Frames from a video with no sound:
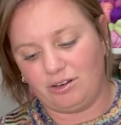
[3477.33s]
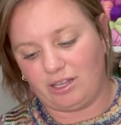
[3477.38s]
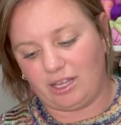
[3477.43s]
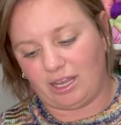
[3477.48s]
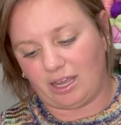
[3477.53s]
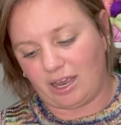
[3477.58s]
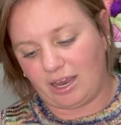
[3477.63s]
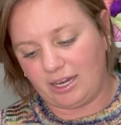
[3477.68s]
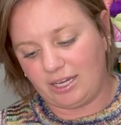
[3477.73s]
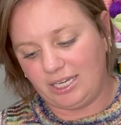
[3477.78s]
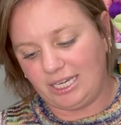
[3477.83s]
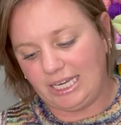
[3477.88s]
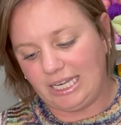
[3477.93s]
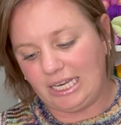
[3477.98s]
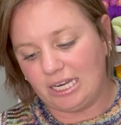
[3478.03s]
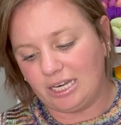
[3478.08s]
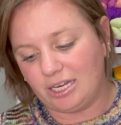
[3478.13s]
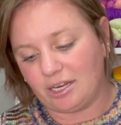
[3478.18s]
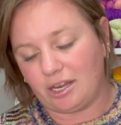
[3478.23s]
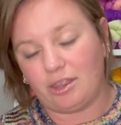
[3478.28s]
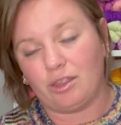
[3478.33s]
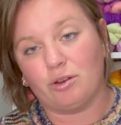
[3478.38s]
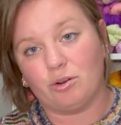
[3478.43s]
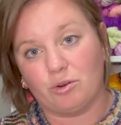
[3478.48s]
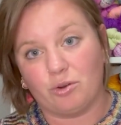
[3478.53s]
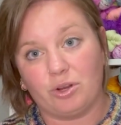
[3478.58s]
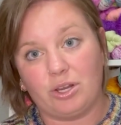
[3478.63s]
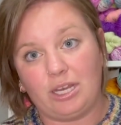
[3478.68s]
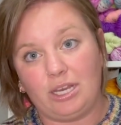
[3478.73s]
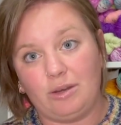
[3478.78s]
like, I need another
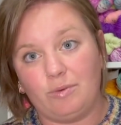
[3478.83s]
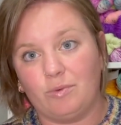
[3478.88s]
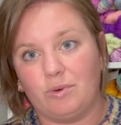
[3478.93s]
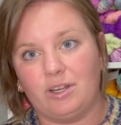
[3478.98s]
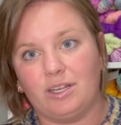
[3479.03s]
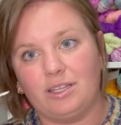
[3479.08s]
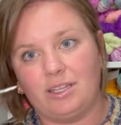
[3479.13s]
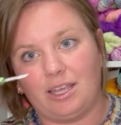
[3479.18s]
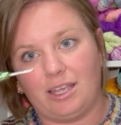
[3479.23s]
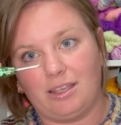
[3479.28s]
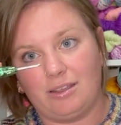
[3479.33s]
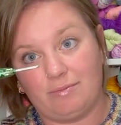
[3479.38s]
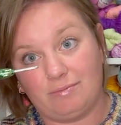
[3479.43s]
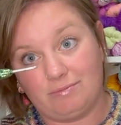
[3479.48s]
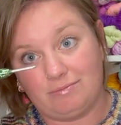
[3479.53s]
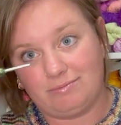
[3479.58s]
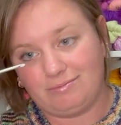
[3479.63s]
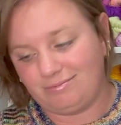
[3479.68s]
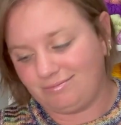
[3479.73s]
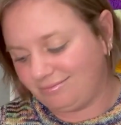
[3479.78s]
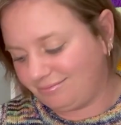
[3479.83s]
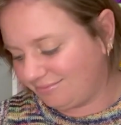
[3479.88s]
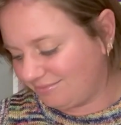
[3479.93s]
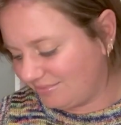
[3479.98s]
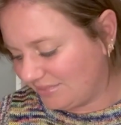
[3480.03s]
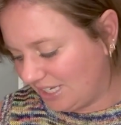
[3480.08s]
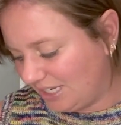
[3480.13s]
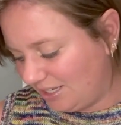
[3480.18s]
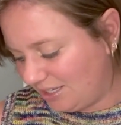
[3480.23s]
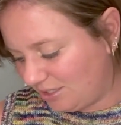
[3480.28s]
green one. Like,
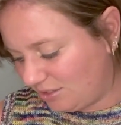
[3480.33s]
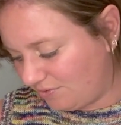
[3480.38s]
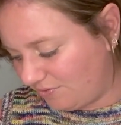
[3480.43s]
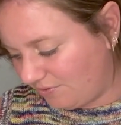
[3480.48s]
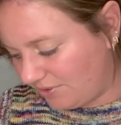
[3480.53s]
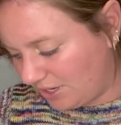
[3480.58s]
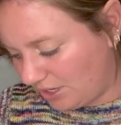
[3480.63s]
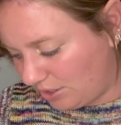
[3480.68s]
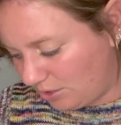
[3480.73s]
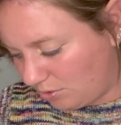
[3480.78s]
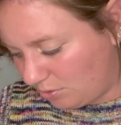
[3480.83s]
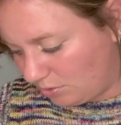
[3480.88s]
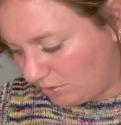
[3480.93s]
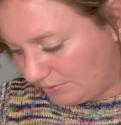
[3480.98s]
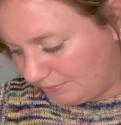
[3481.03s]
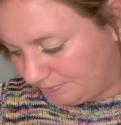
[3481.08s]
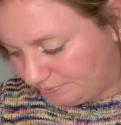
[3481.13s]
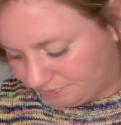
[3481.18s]
it's very cool.